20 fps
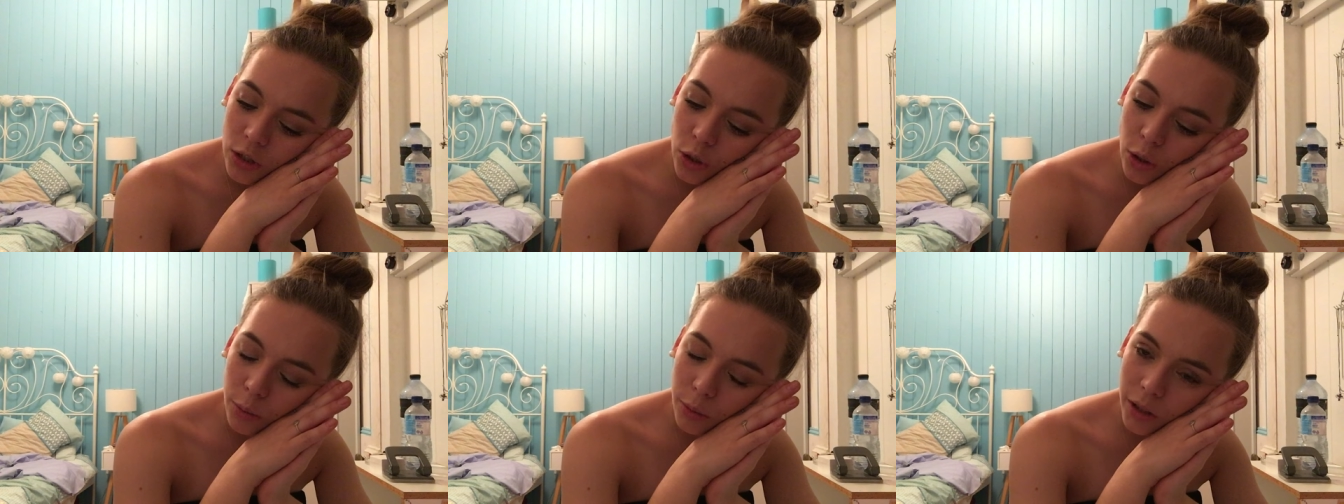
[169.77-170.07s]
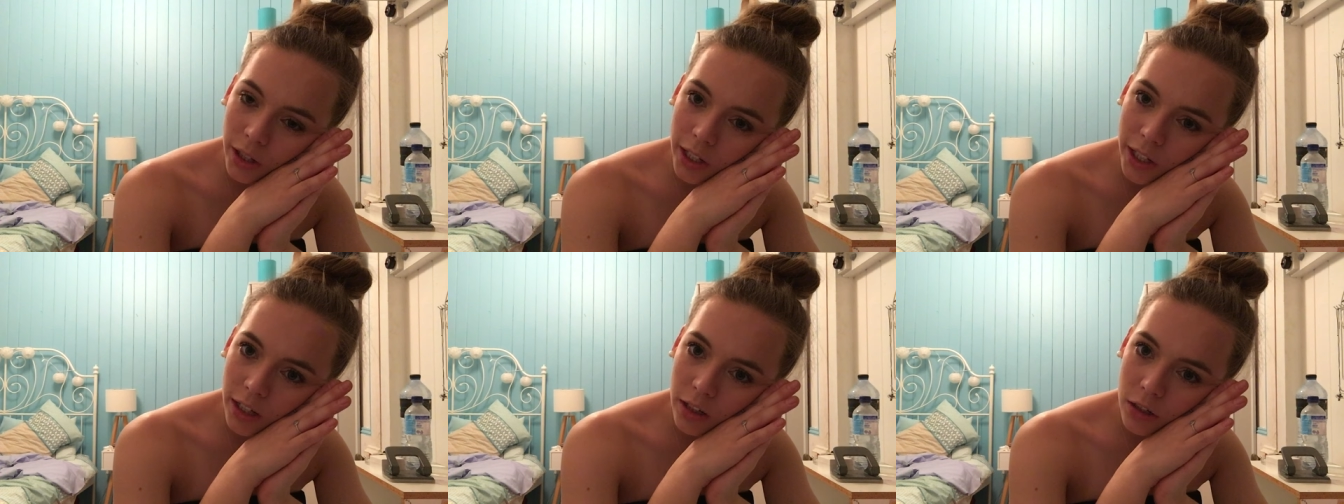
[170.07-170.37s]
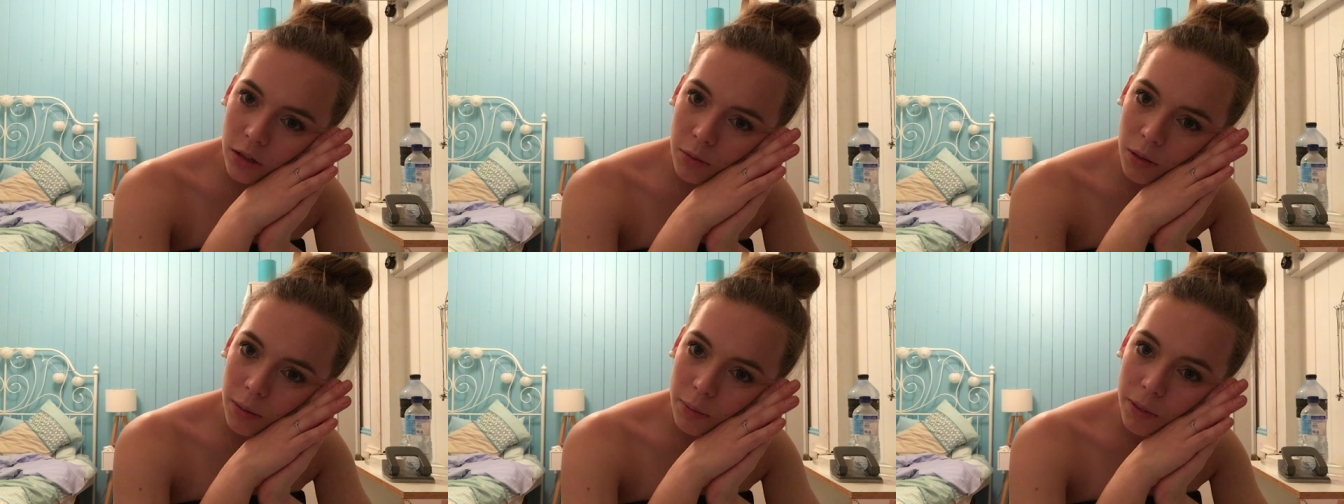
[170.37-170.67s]
So I'm gonna get
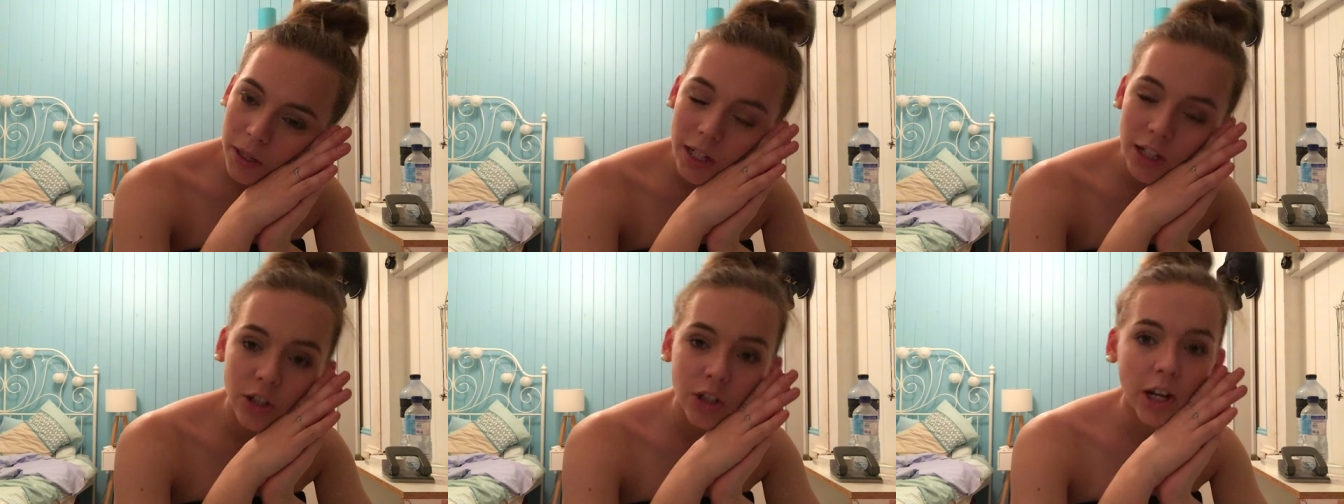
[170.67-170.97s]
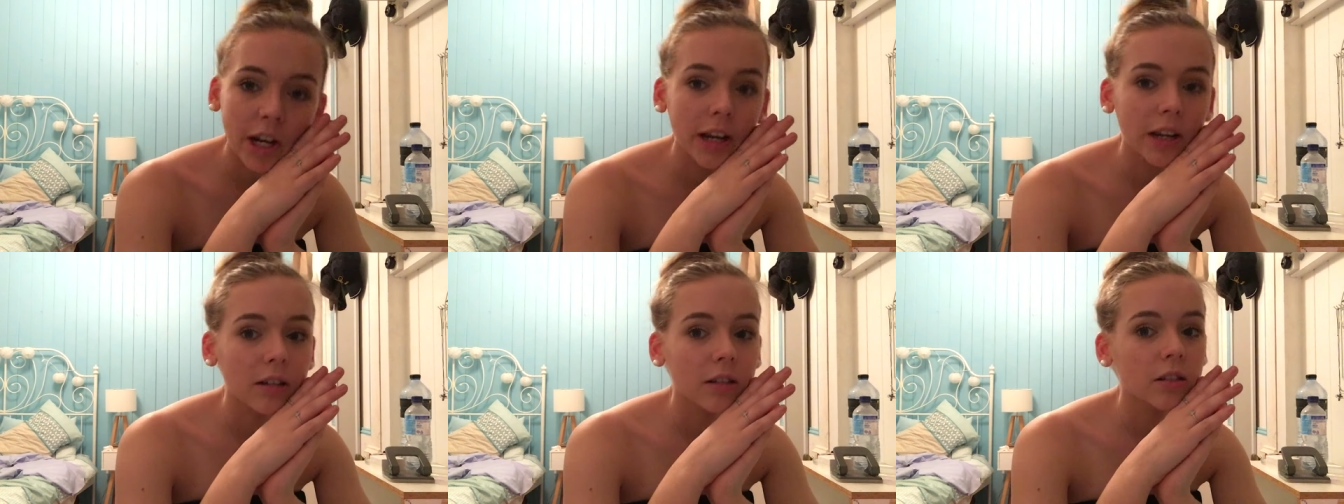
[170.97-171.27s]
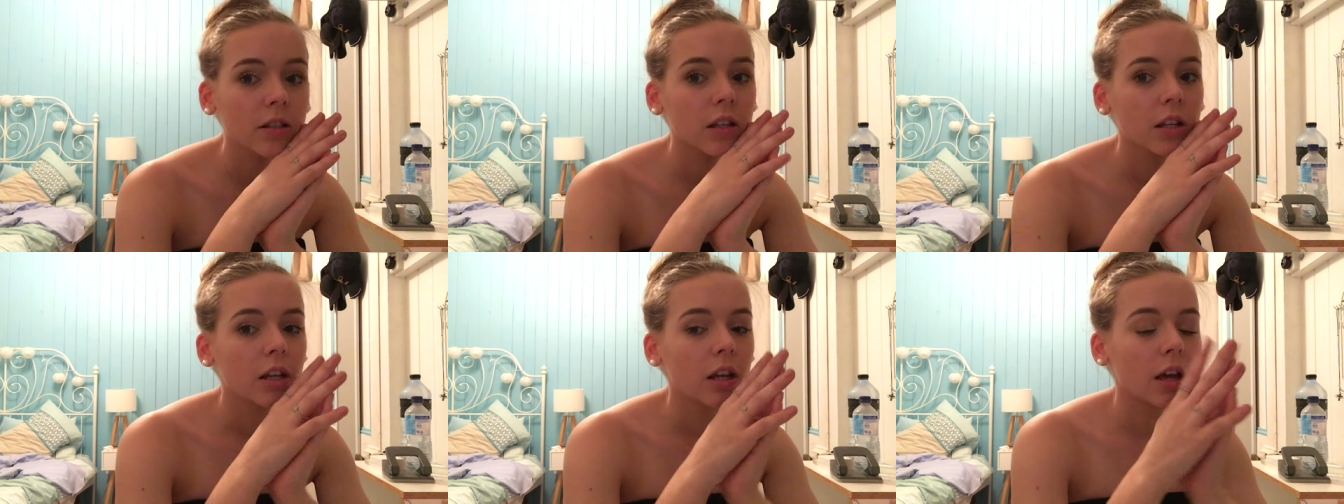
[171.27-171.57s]
into my
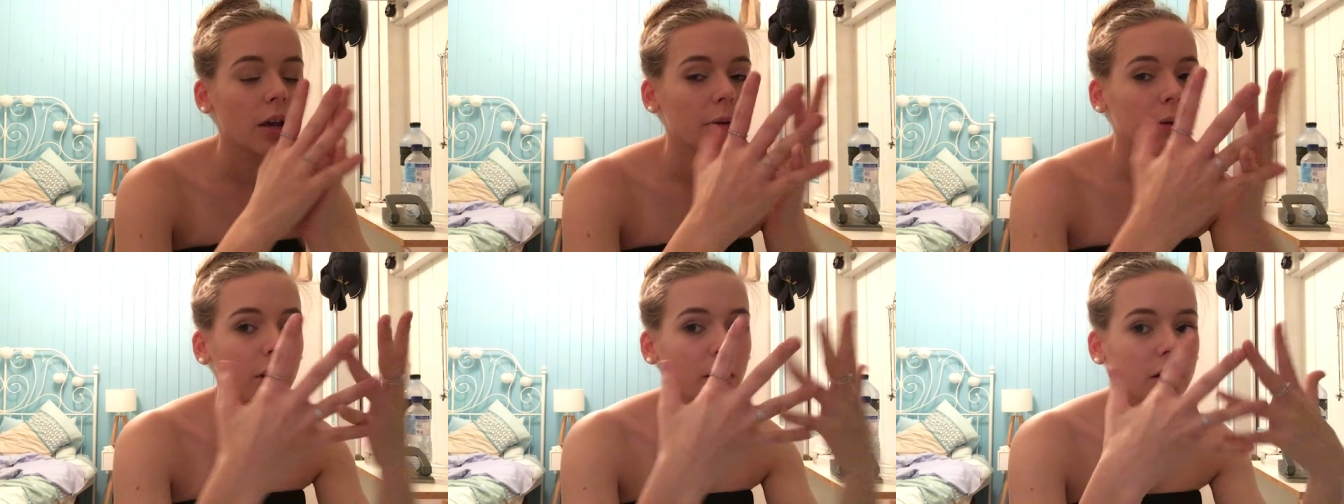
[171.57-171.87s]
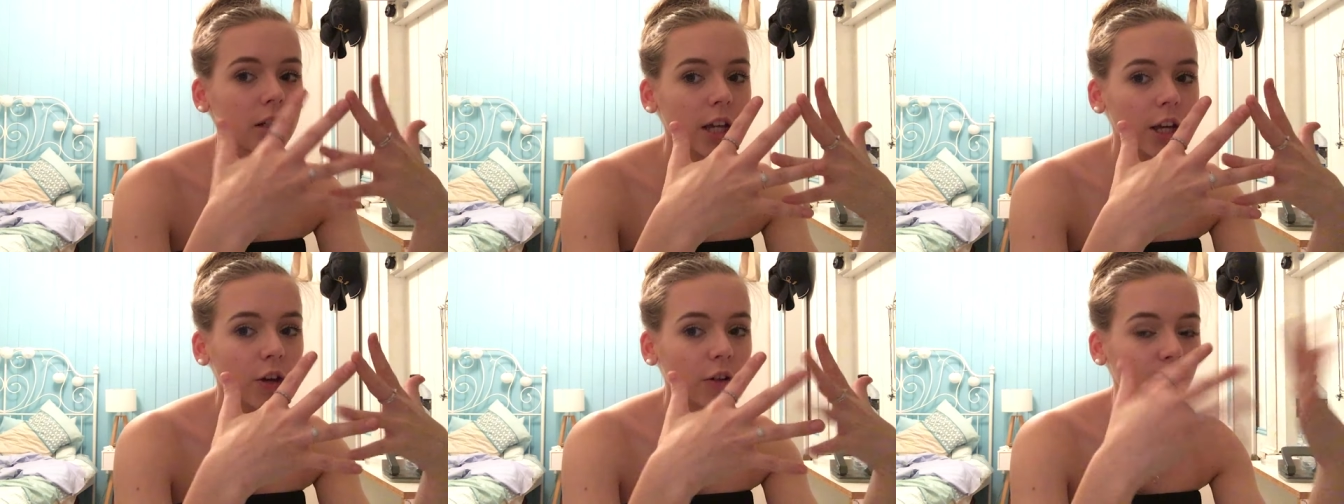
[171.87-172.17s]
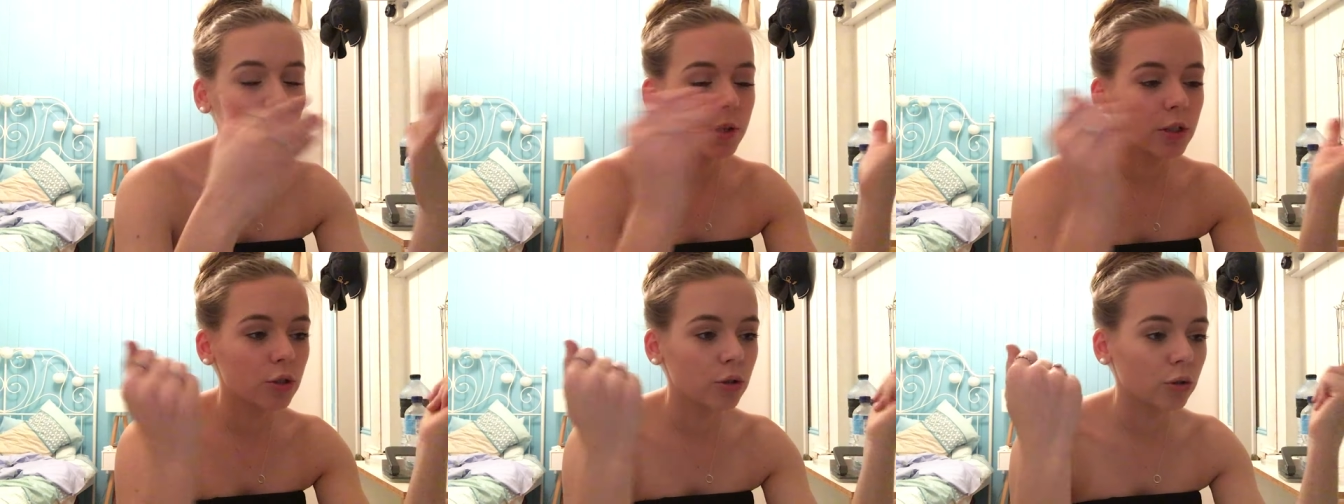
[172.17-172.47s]
PJs, I'm gonna take
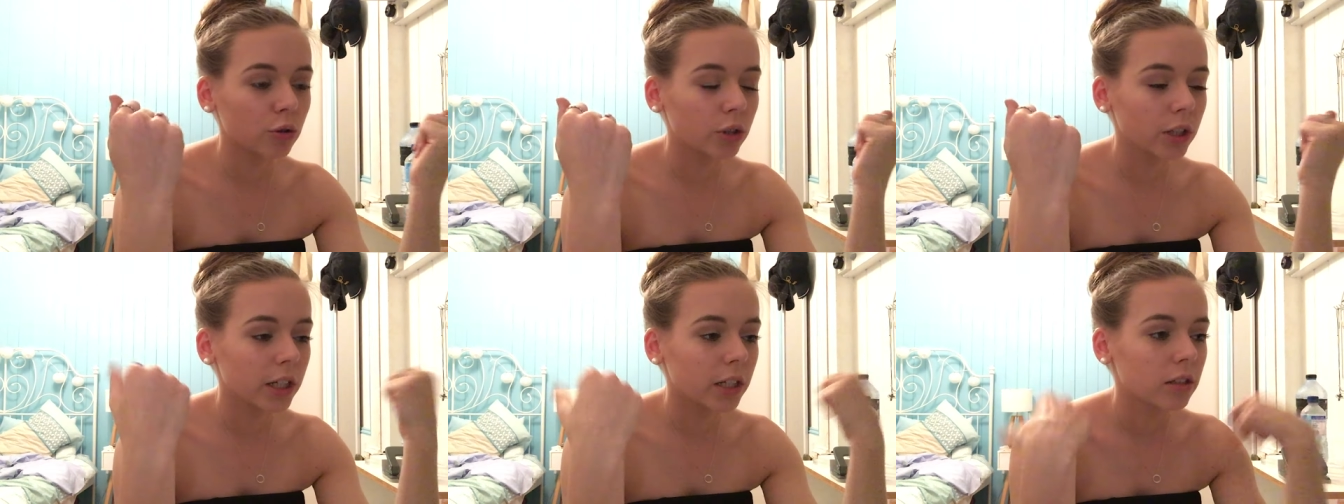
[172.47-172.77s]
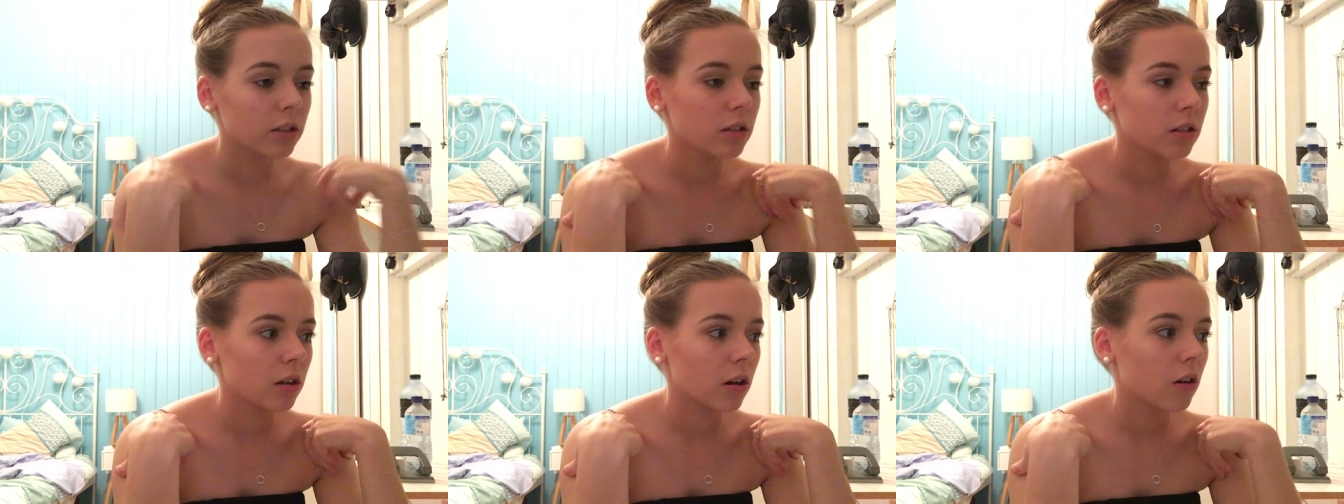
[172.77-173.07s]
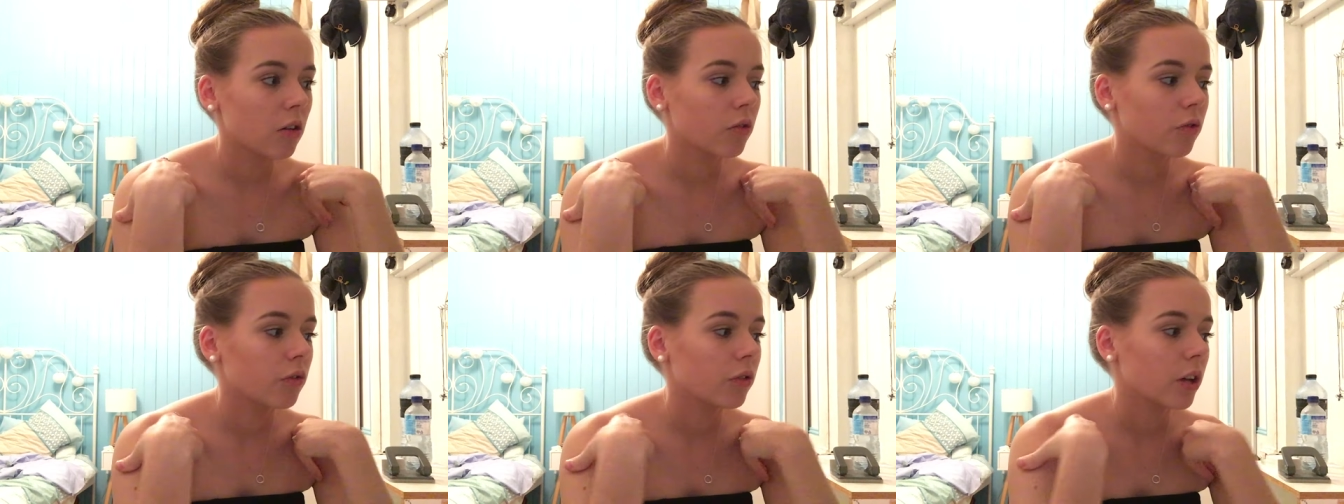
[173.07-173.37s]
off my jewelry and
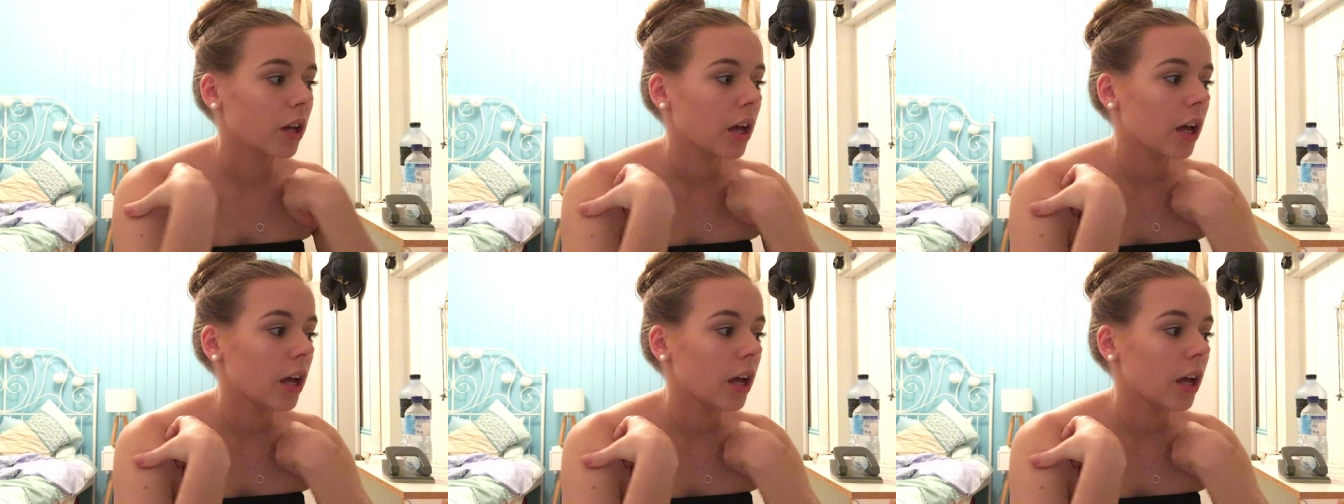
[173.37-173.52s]
stuff,